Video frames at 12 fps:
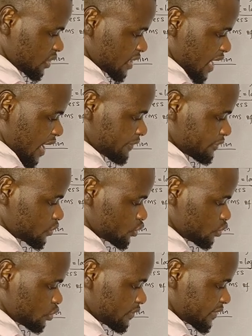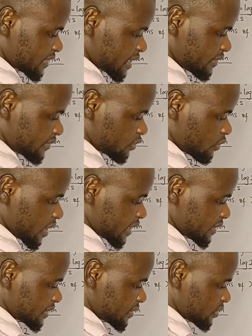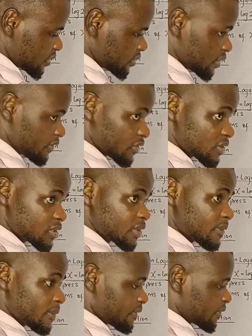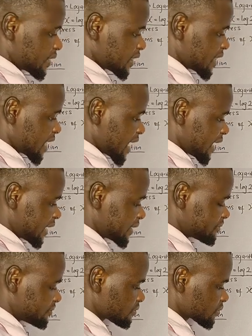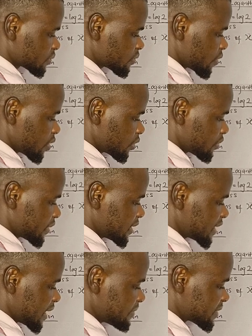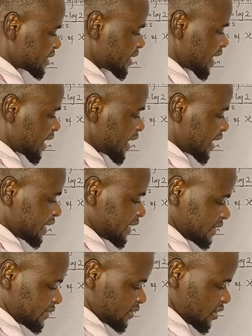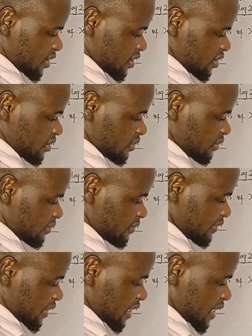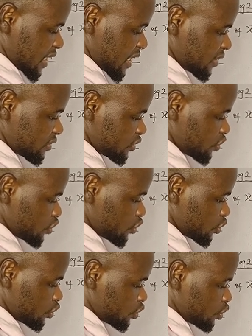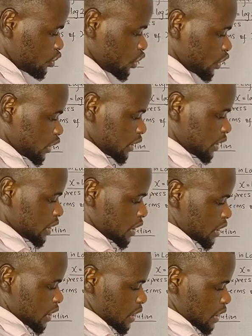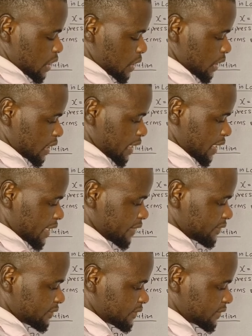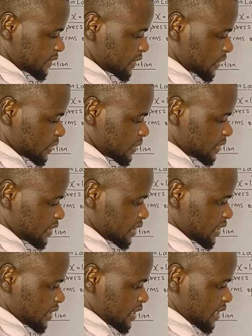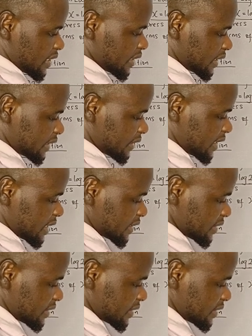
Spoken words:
We have 2 over 7. Why this is going to give us 9. 3 times 9 over 2. Okay, so I can